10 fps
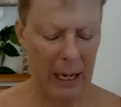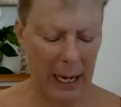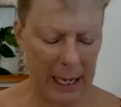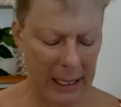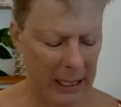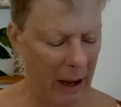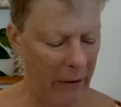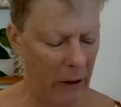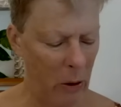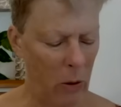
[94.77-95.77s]
Let's
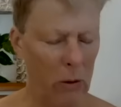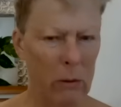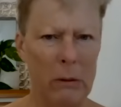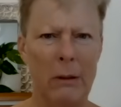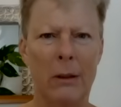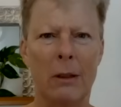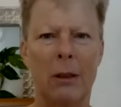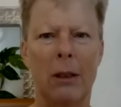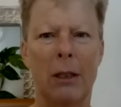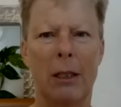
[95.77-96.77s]
have a look.
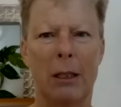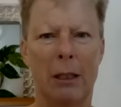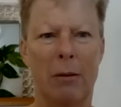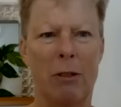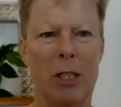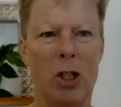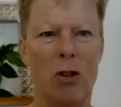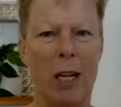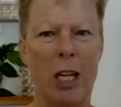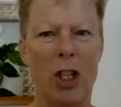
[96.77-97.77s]
Ooh,
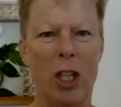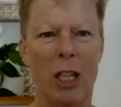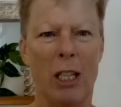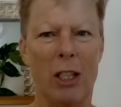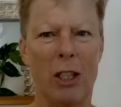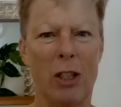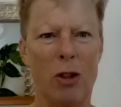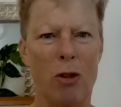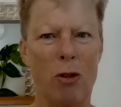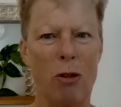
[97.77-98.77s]
restriction,
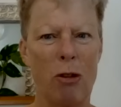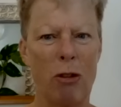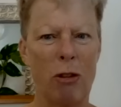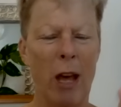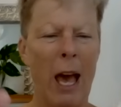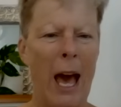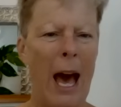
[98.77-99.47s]
truth,